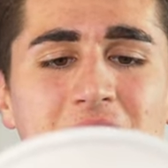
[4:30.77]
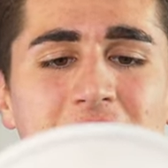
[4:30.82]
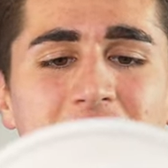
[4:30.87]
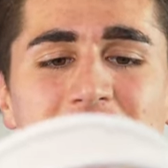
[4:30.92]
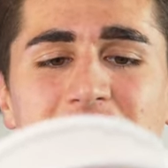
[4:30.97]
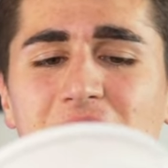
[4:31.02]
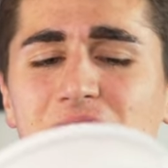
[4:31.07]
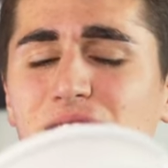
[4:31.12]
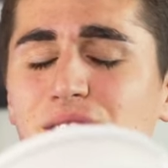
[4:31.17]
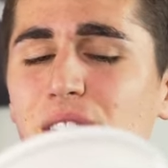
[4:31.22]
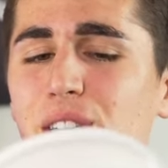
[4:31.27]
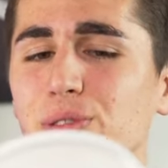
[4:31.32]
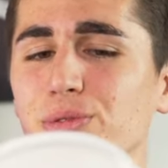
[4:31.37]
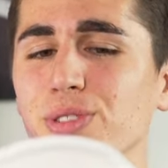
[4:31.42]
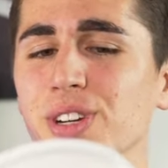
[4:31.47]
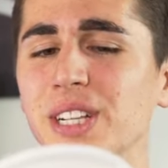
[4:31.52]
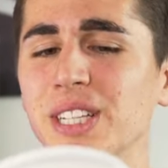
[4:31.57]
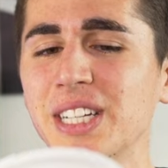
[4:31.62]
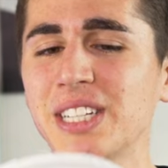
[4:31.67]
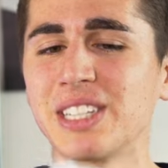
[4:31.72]
it's actually
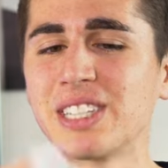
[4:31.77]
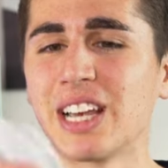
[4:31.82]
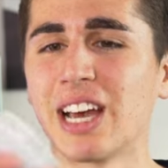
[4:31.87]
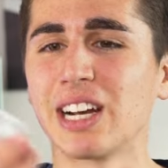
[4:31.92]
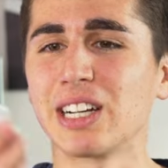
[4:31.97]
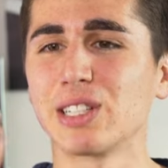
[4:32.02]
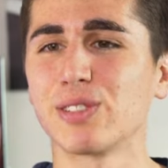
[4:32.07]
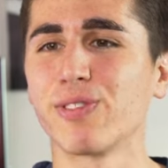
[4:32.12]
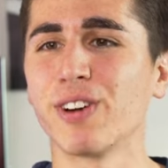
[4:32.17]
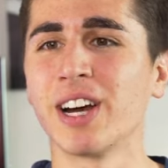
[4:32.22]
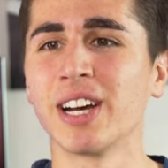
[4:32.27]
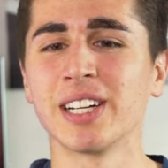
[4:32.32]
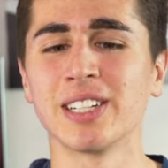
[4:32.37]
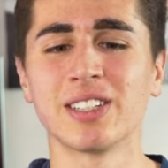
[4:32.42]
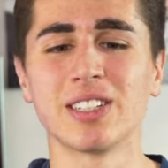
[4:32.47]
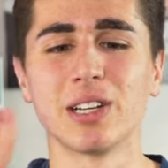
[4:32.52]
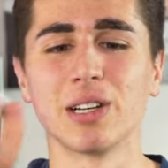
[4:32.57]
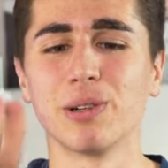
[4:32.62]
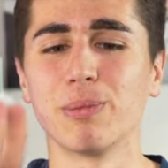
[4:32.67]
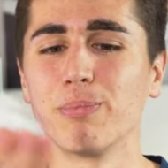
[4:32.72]
really satisfying
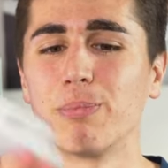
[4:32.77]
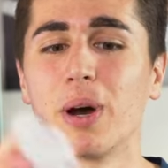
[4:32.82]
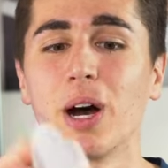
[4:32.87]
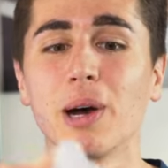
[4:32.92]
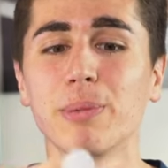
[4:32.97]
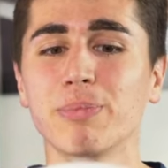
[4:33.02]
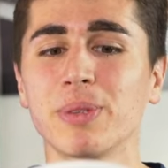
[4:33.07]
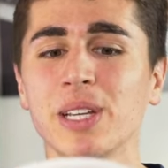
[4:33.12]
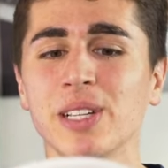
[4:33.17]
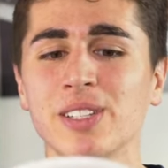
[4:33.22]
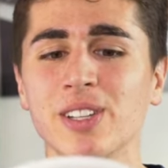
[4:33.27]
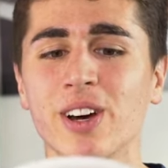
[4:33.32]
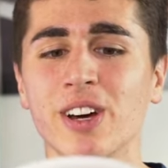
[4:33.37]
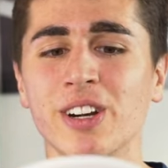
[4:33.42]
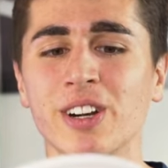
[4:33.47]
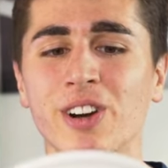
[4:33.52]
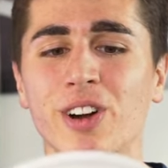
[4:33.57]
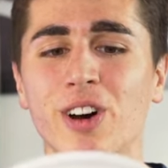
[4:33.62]
to pop these on and